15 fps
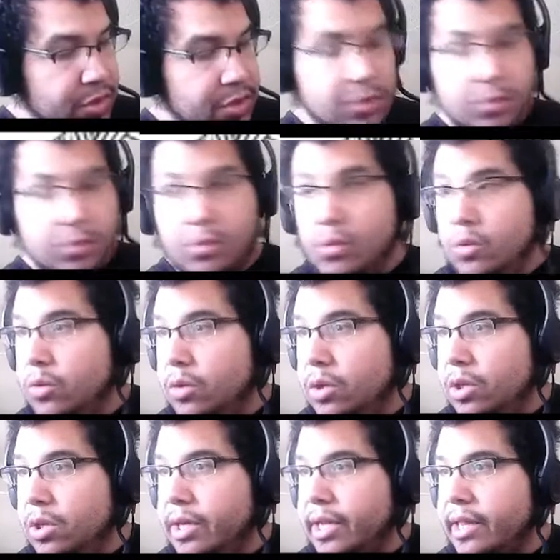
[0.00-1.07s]
Ooh,
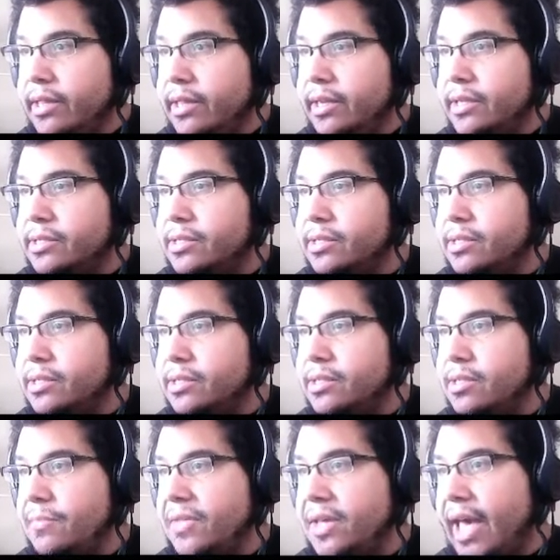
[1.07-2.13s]
look at this.
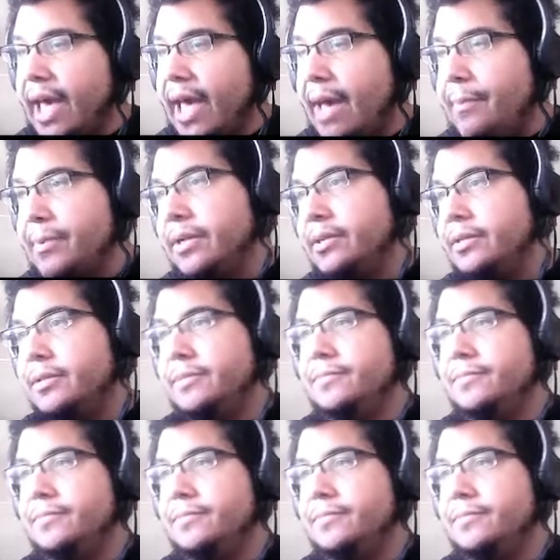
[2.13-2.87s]
Something happened.